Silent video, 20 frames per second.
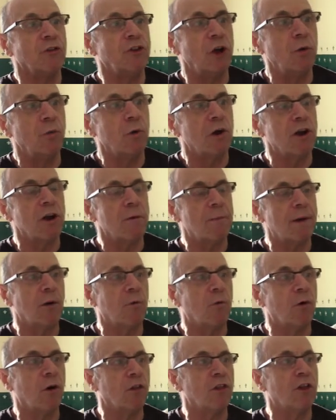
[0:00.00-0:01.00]
Don't worry about
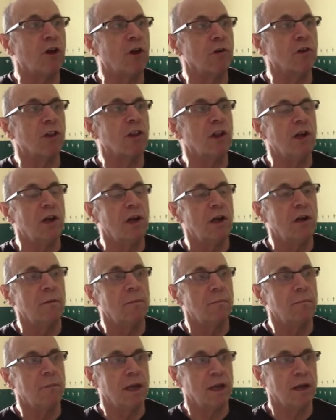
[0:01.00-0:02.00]
what those
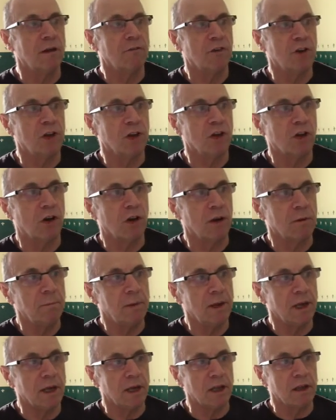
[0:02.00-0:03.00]
mean for the time
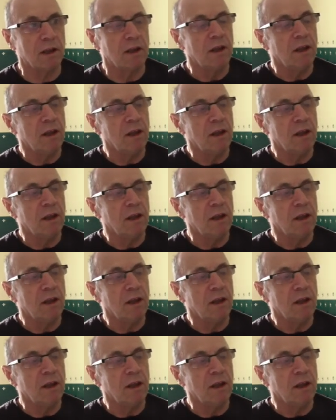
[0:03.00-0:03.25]
being,